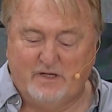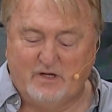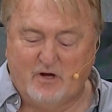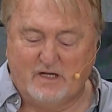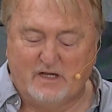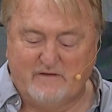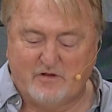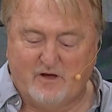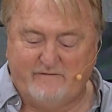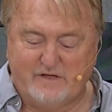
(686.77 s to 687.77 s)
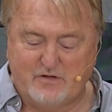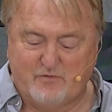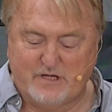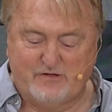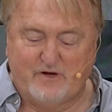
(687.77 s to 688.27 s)
When God lifts off his
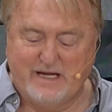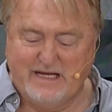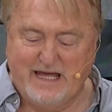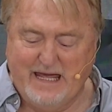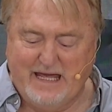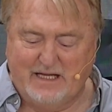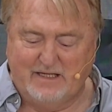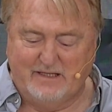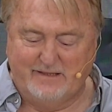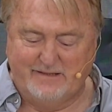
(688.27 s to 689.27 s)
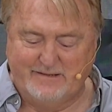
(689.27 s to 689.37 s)
restraining hand,